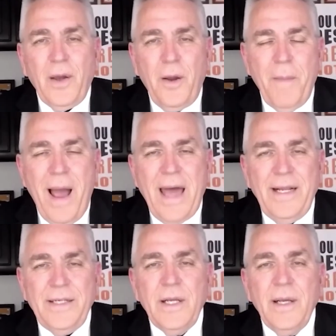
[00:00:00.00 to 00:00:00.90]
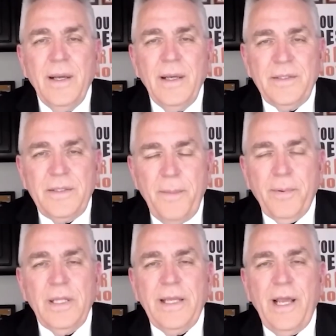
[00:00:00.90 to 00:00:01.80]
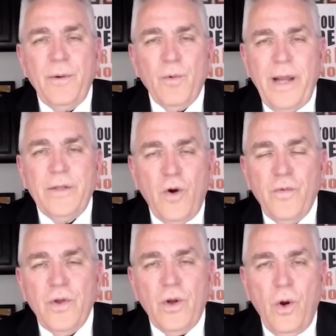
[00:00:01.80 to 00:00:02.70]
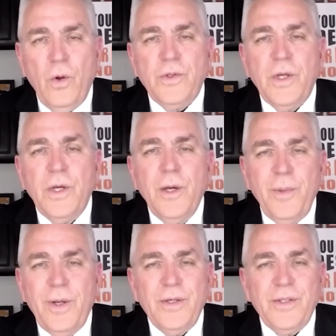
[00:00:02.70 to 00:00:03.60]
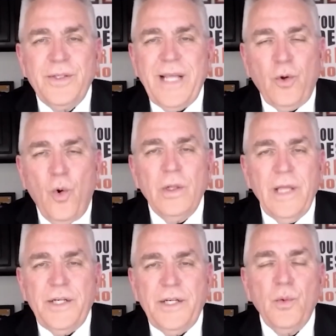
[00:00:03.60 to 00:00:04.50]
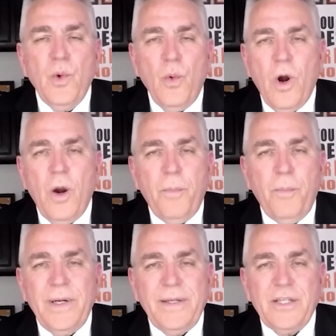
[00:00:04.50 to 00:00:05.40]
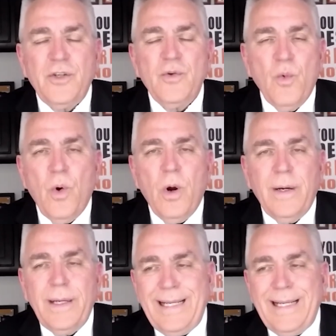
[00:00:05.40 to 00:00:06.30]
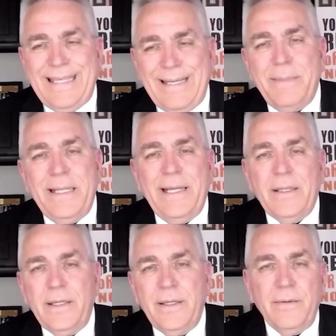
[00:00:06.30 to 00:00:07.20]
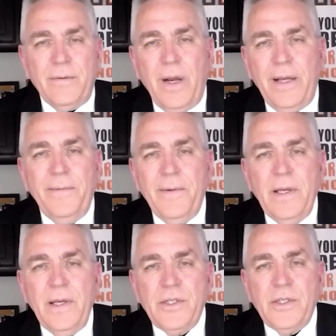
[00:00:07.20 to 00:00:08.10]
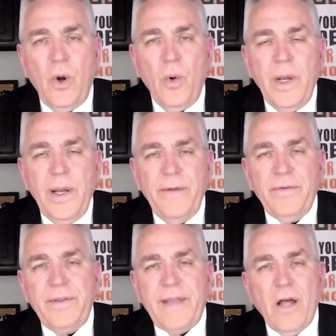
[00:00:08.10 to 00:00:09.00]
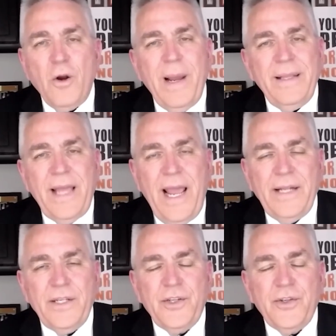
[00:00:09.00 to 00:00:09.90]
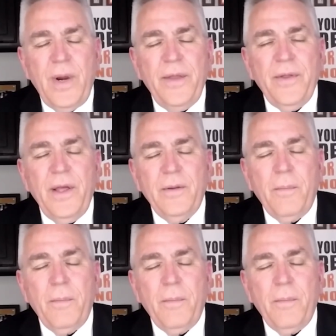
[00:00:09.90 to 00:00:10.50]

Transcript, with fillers: uh, commodities typically get raked over the coals because that correlation will work, but it doesn't work immediately, right? So if the dollar maintains its strength and